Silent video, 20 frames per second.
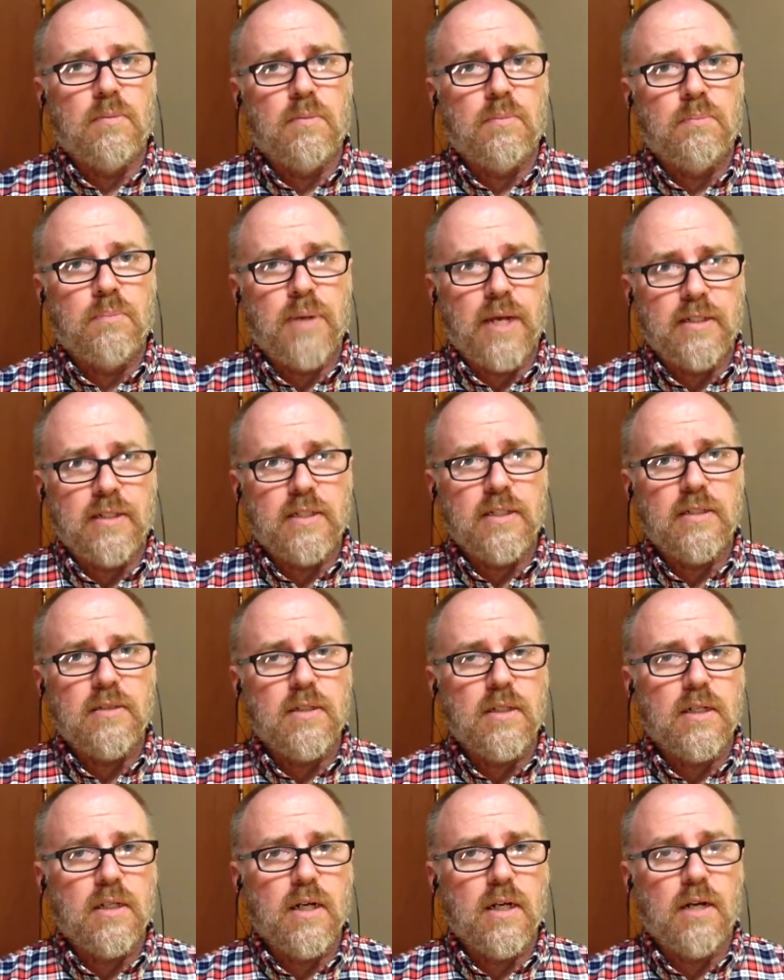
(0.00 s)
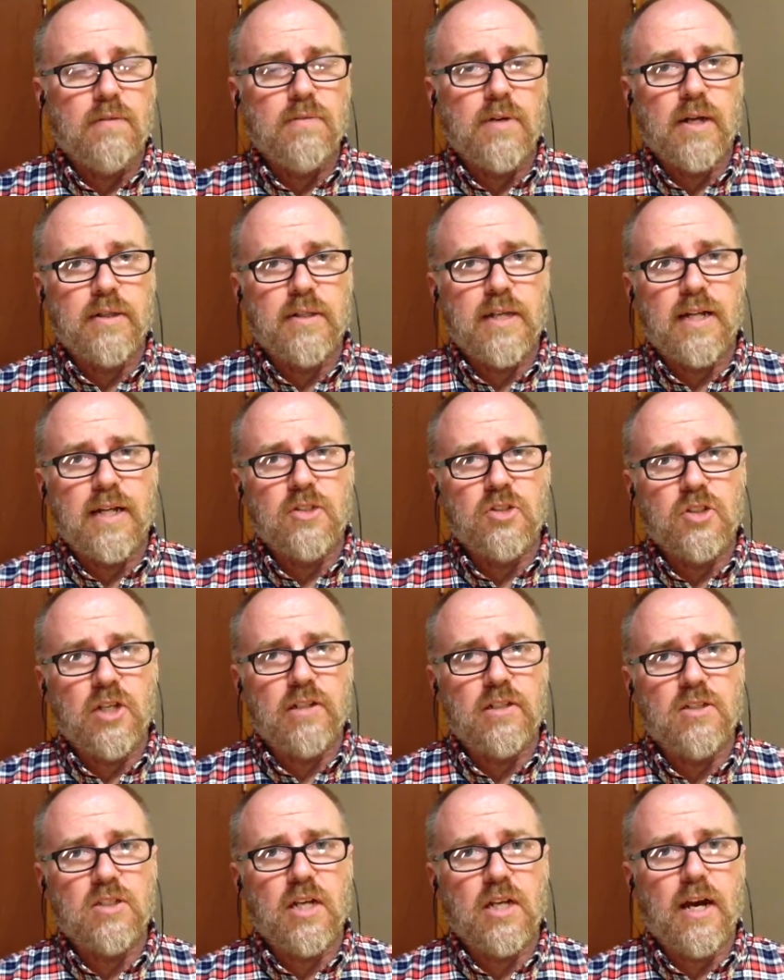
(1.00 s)
painting, I've got that set
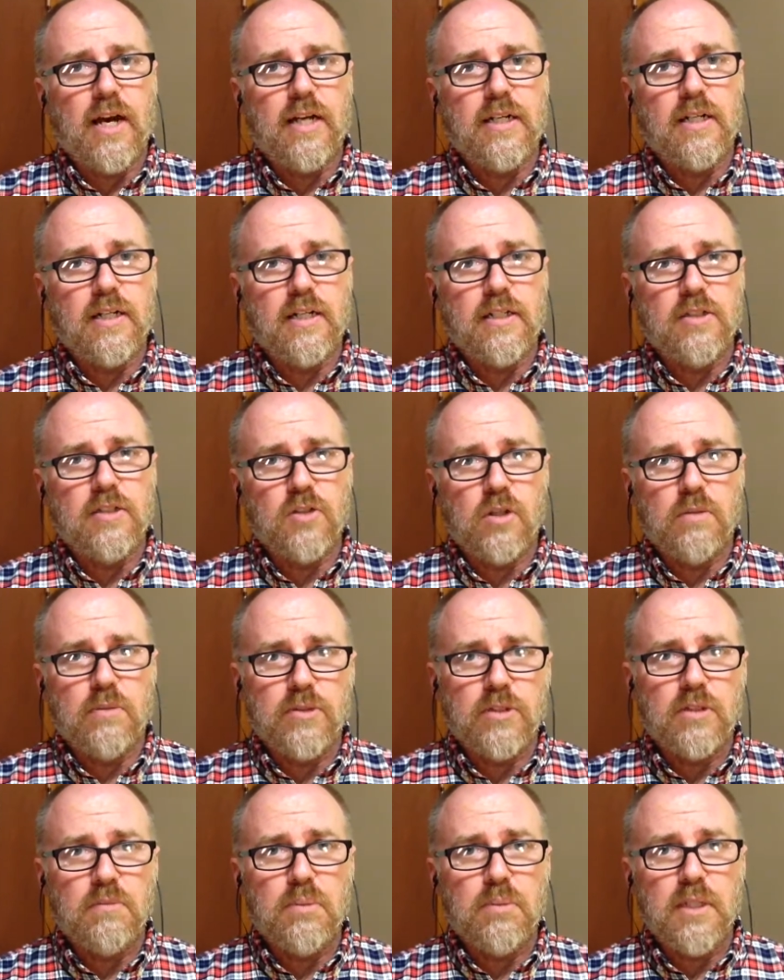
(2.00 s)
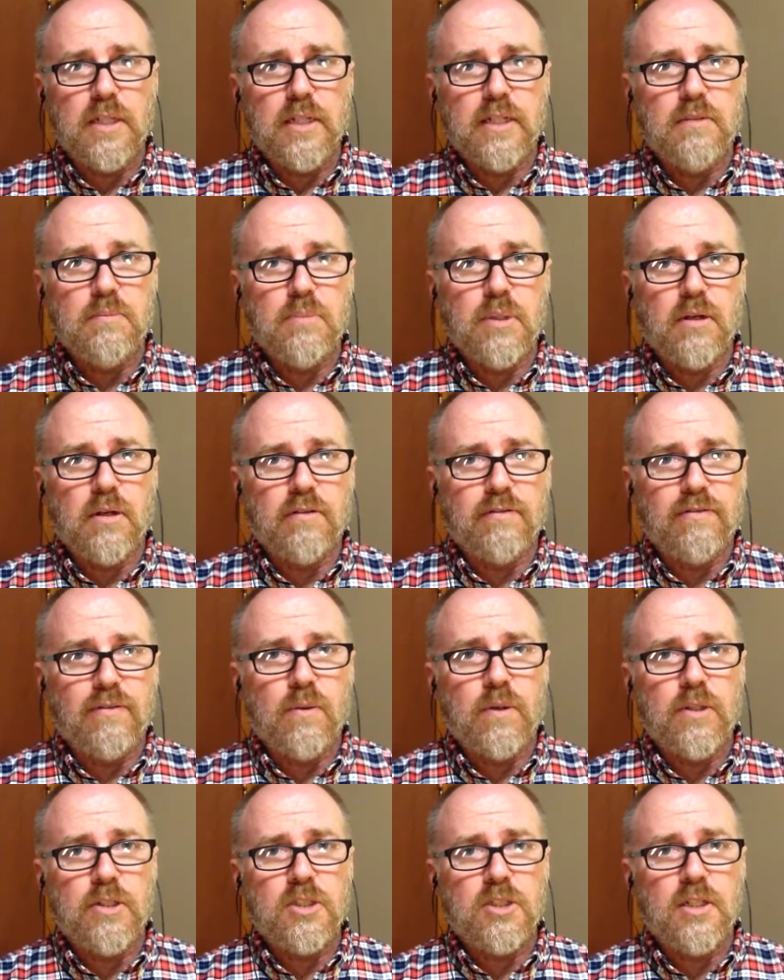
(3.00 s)
aside and it is almost completed, but
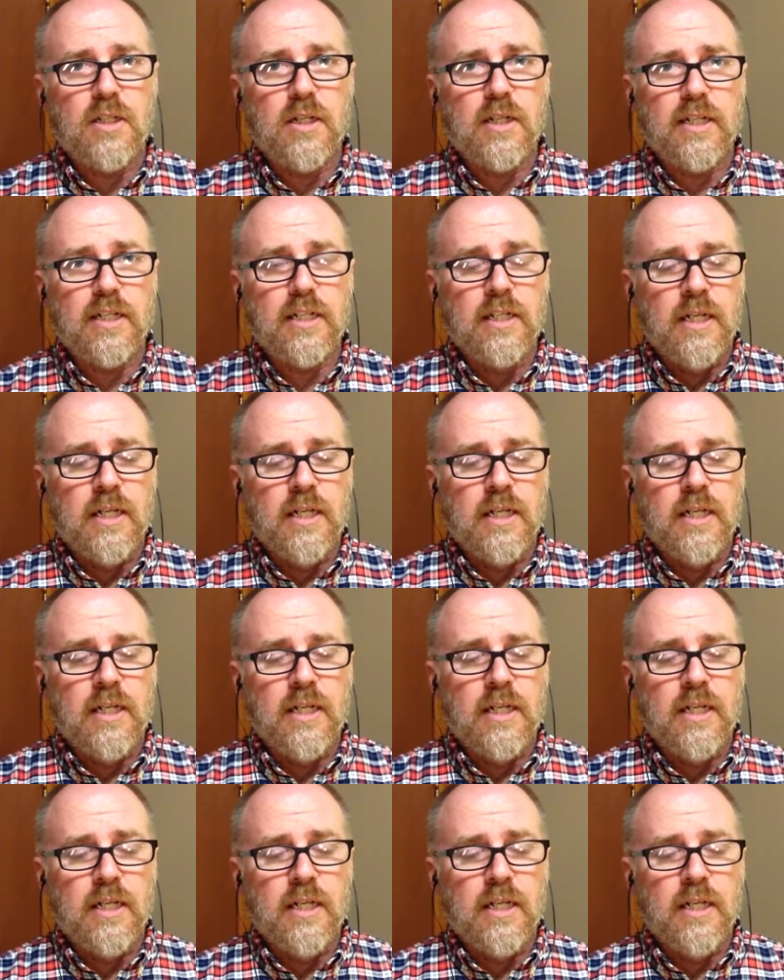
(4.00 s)
unfortunately